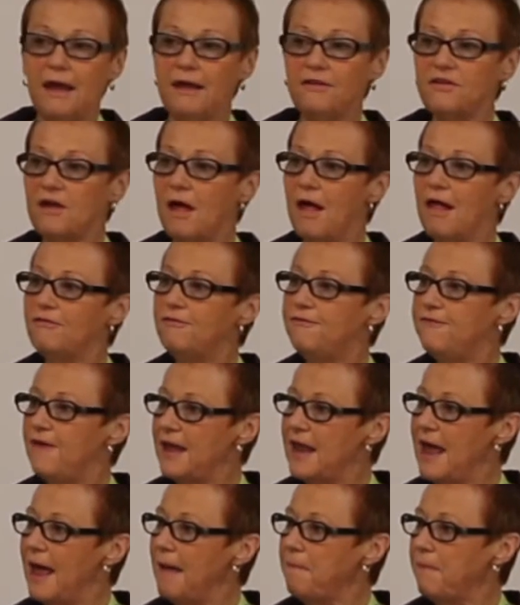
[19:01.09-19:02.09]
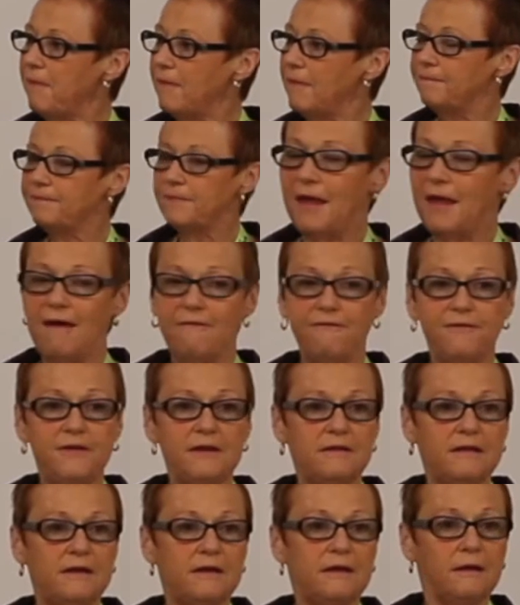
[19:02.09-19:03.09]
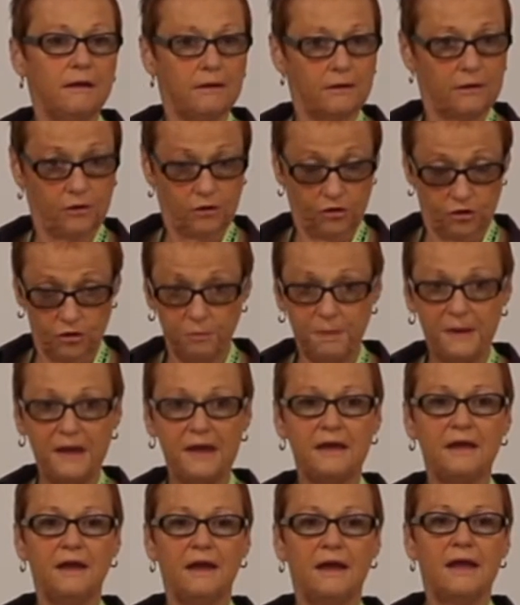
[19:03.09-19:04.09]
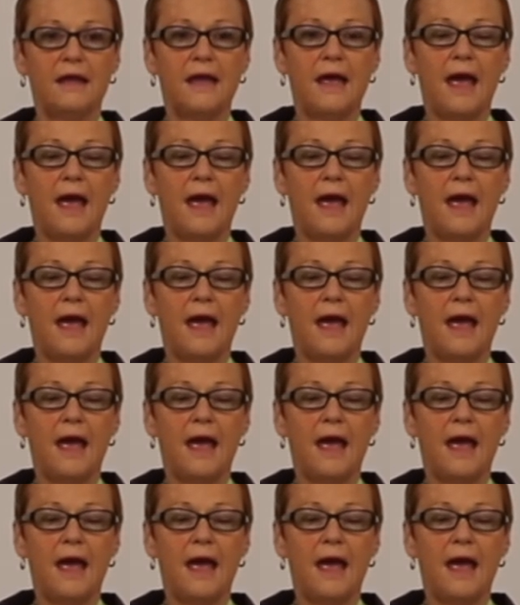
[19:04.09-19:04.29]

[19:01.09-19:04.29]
It's called Fed Up, F-E-D-U-P.